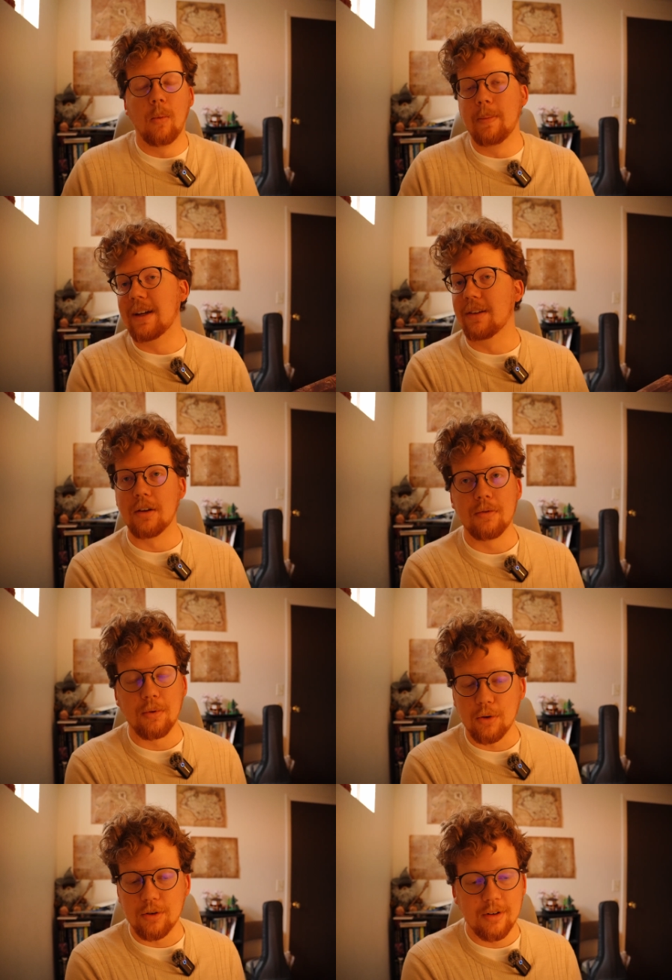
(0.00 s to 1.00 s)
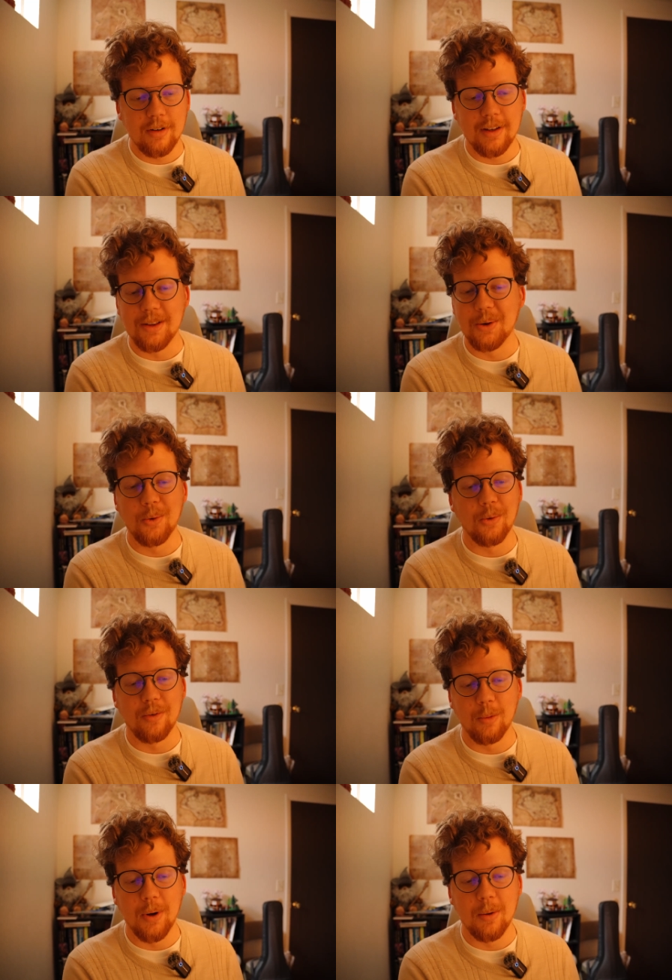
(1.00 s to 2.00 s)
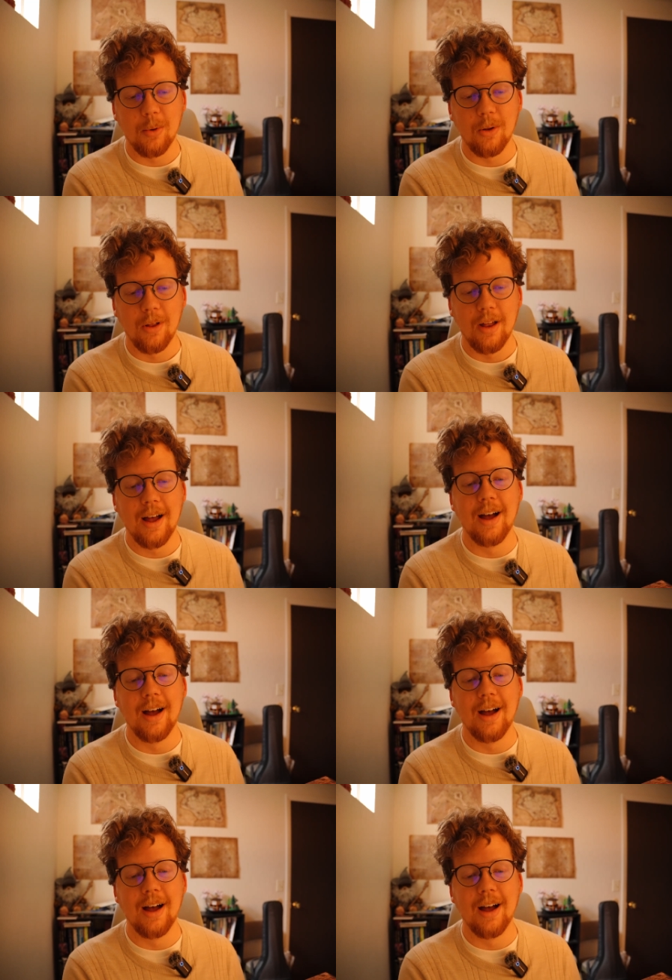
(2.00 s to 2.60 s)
Because it's first in the order of the Bible.